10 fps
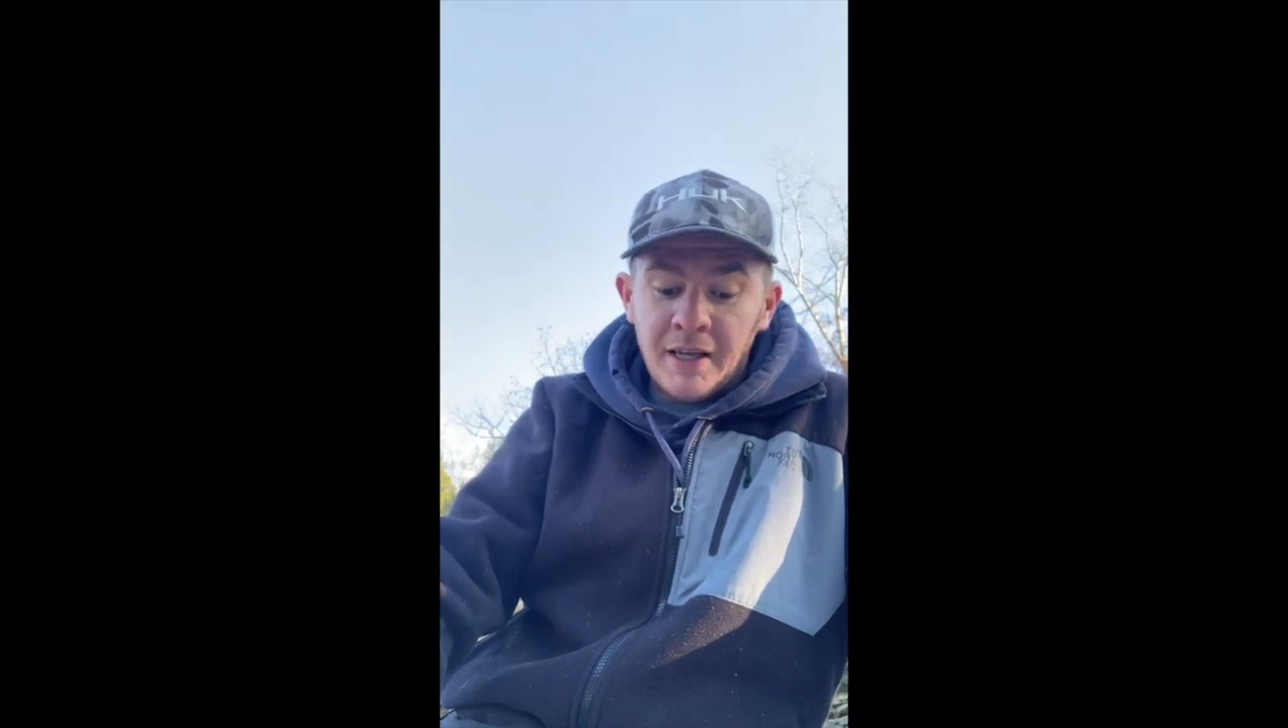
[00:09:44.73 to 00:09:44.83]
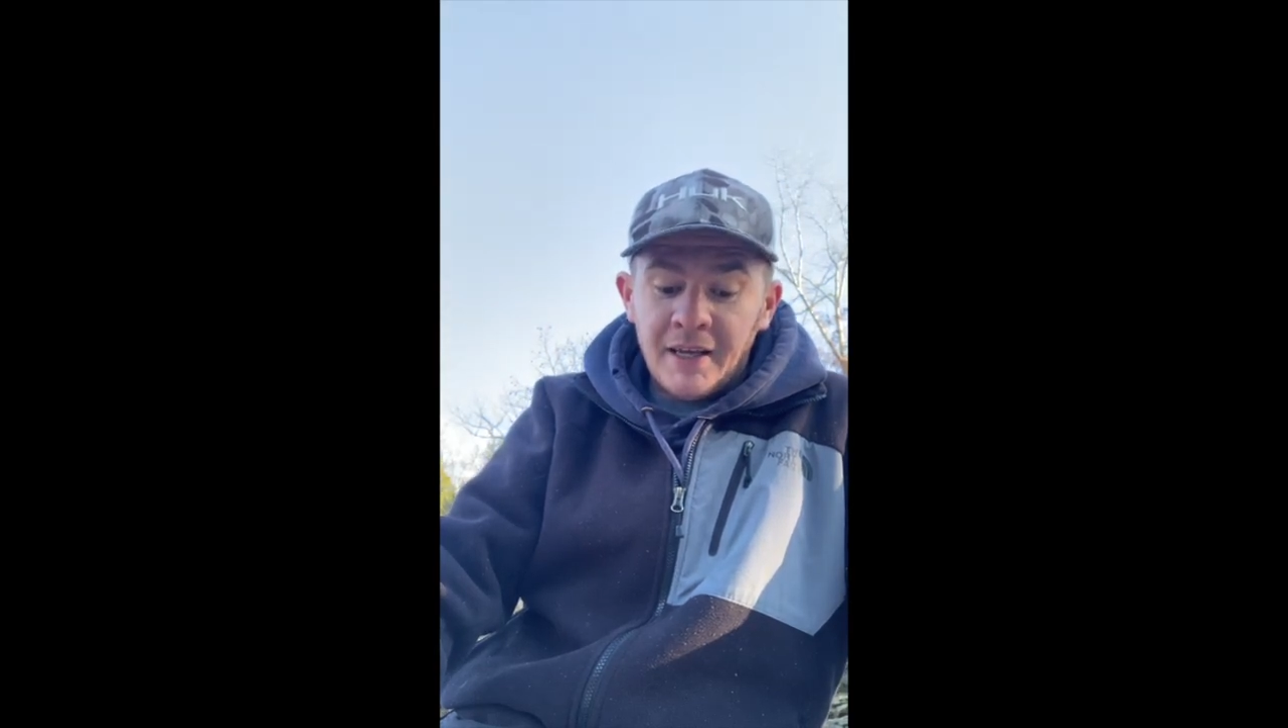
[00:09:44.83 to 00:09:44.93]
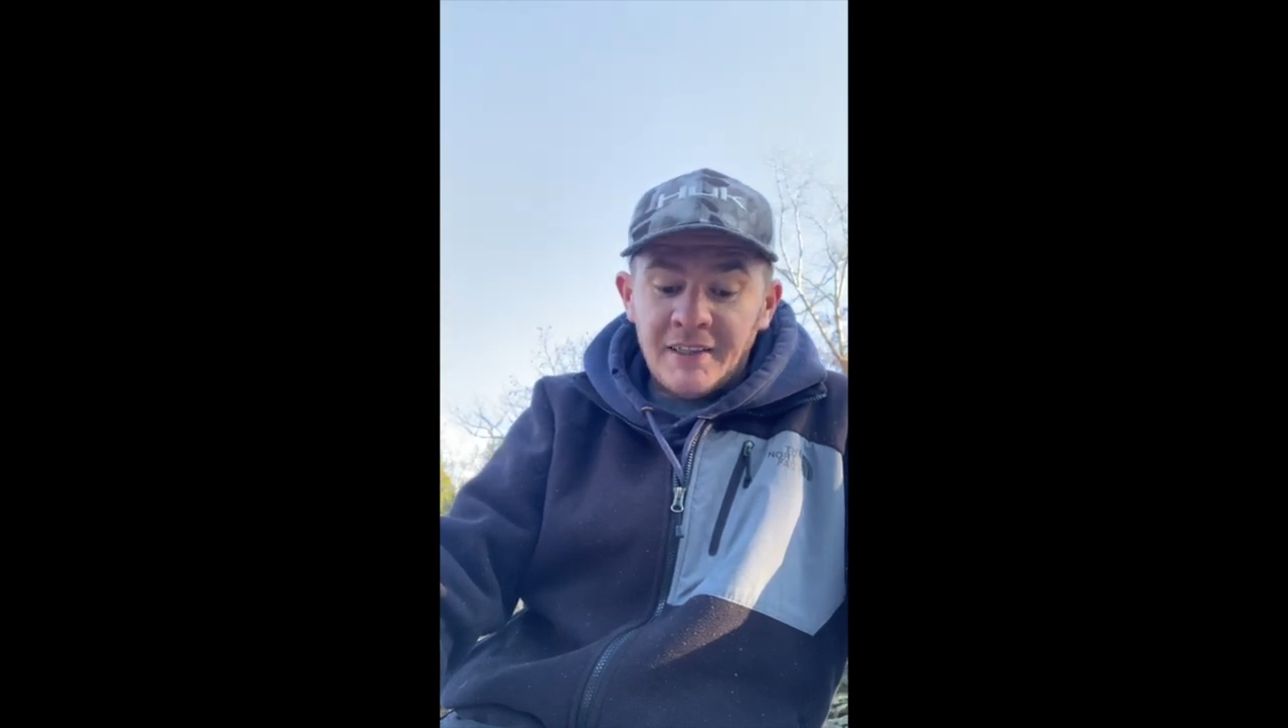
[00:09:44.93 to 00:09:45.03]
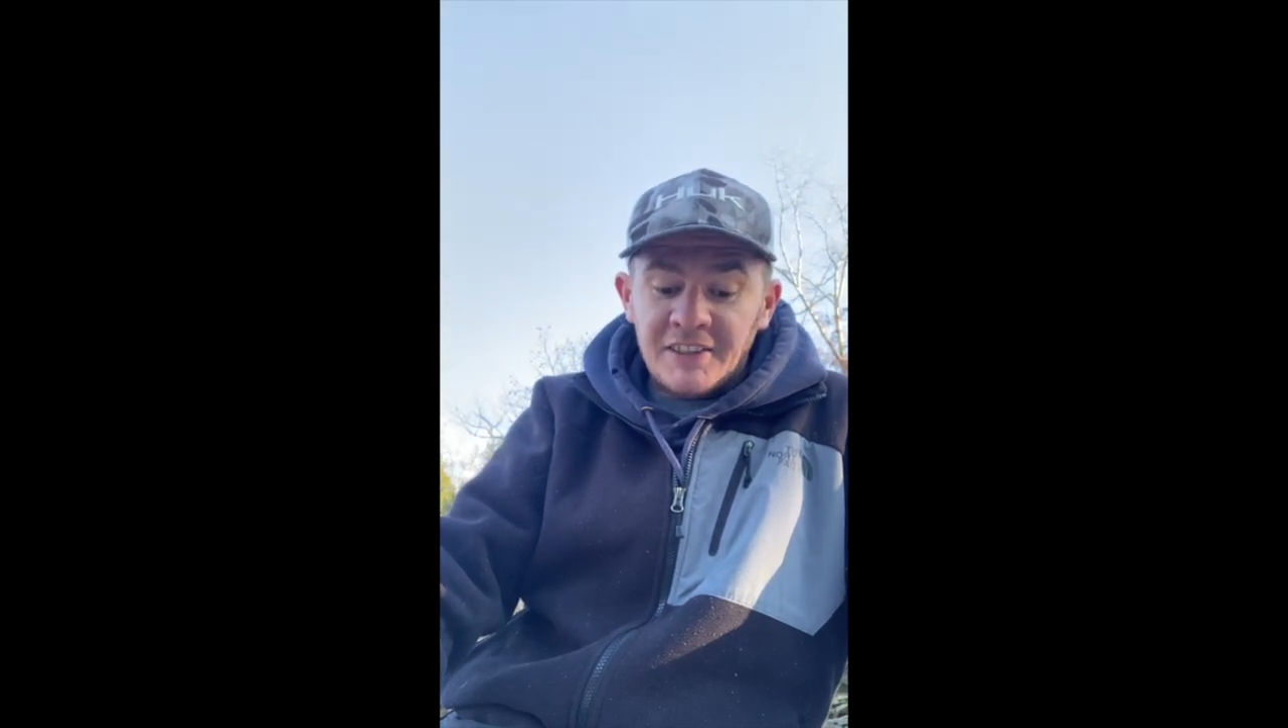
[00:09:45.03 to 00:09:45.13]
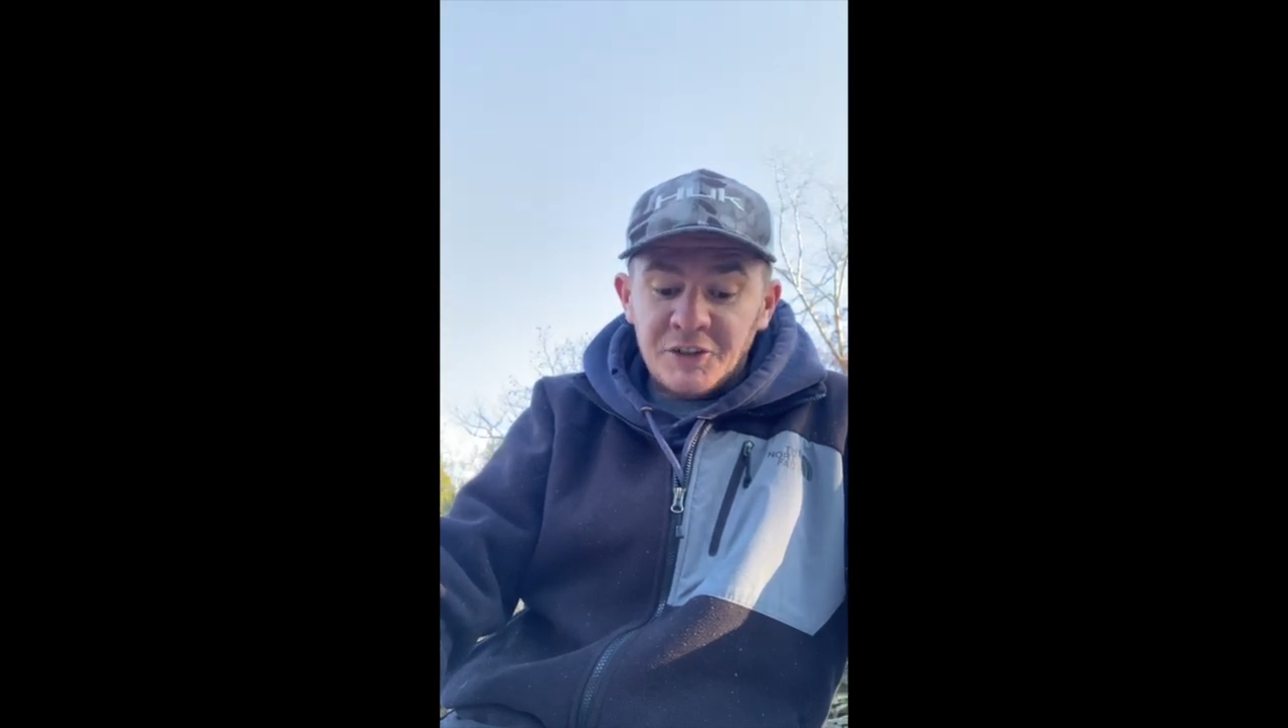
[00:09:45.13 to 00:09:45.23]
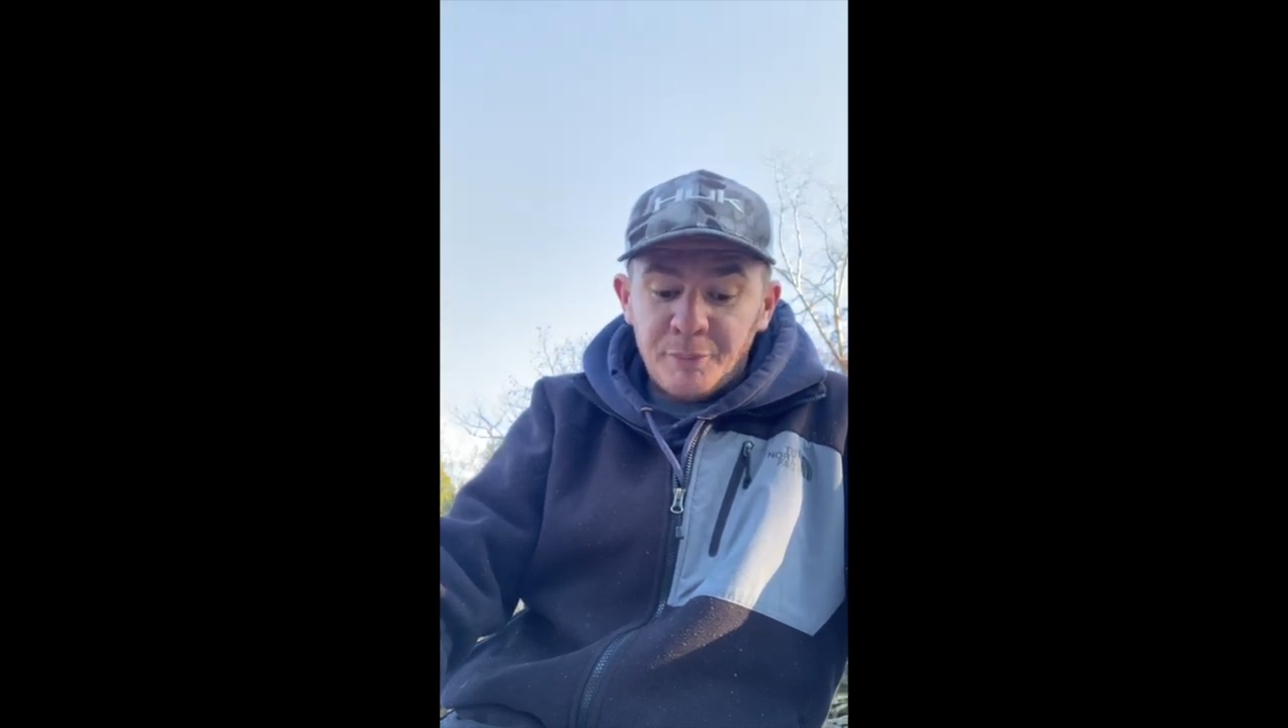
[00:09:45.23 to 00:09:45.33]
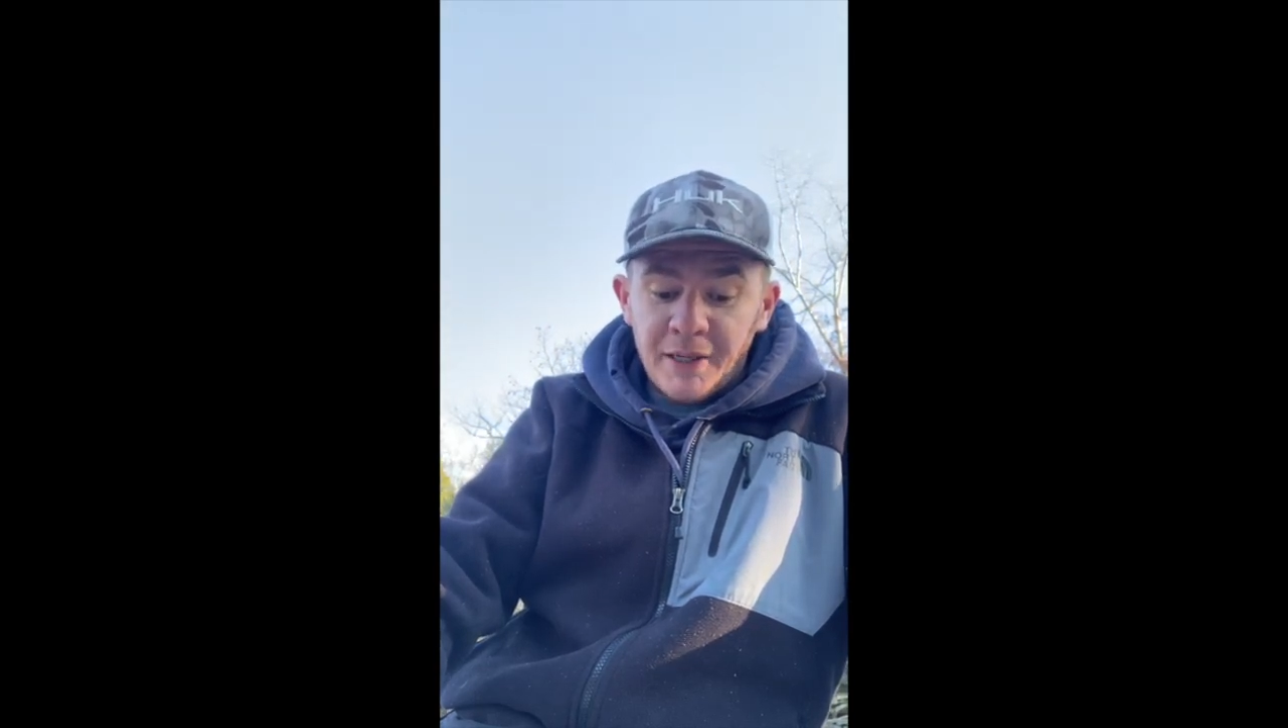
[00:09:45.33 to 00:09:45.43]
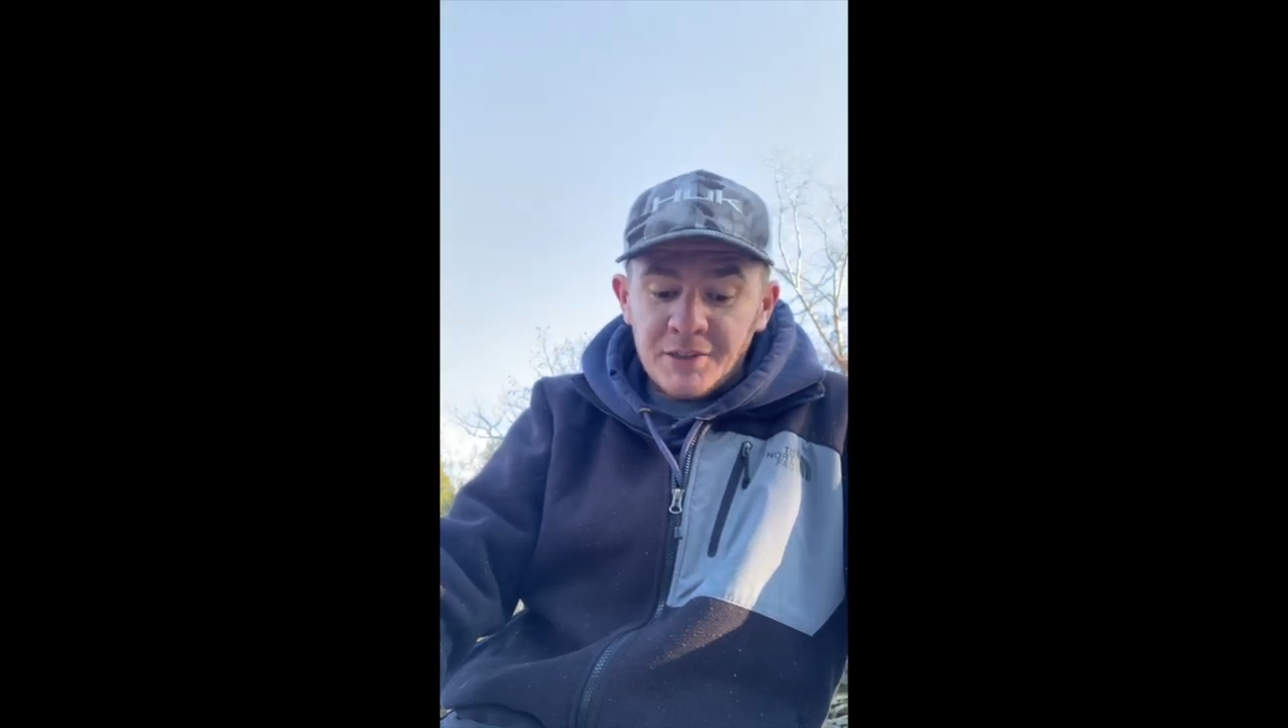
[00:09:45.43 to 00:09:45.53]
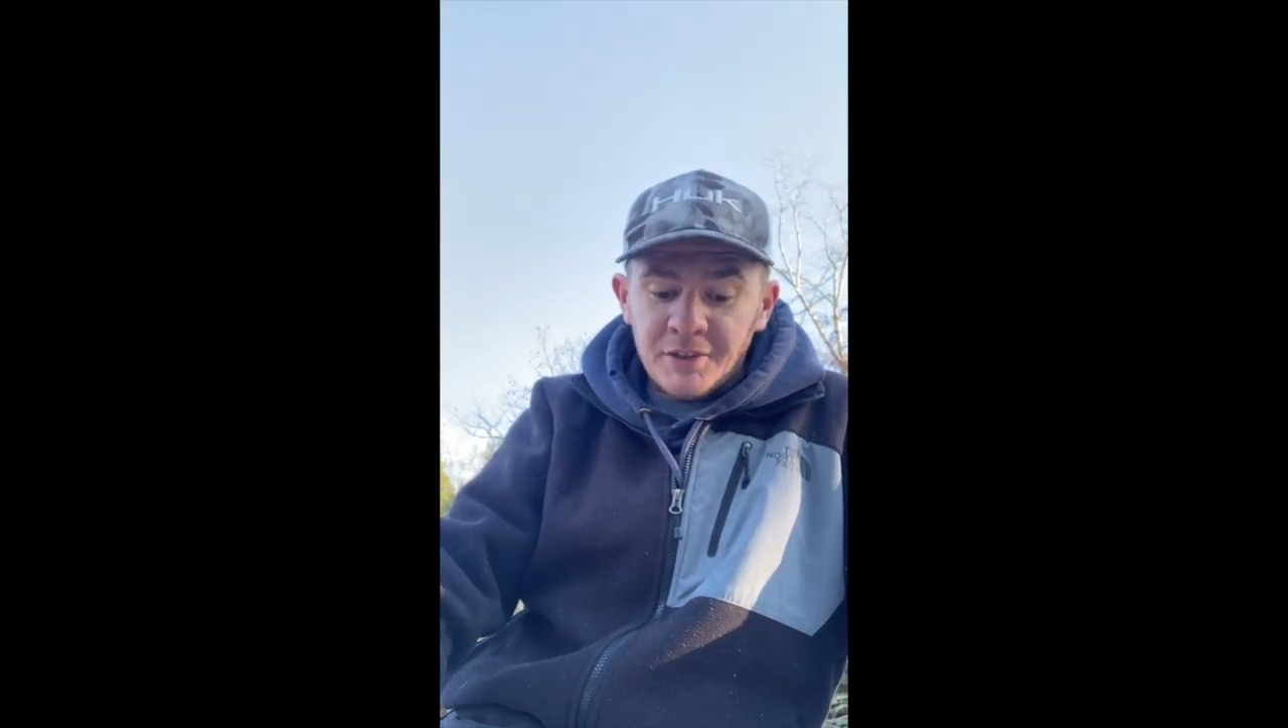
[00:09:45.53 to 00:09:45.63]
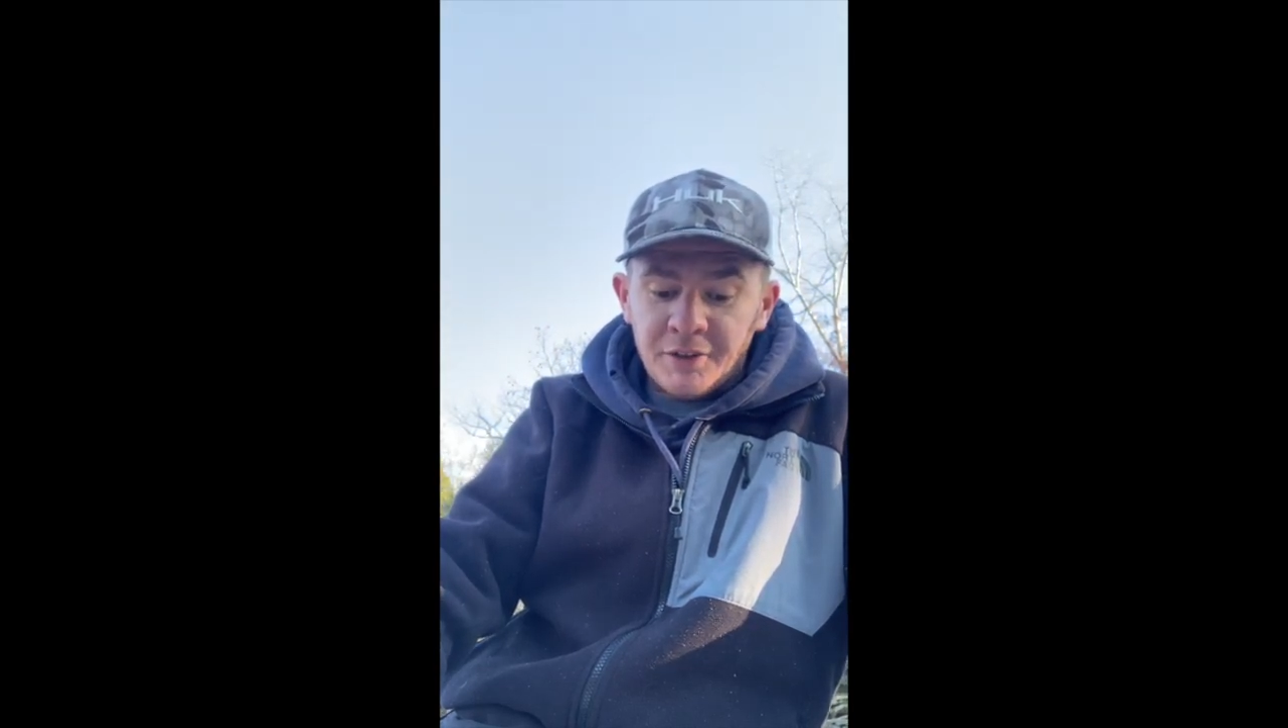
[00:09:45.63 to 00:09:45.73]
and especially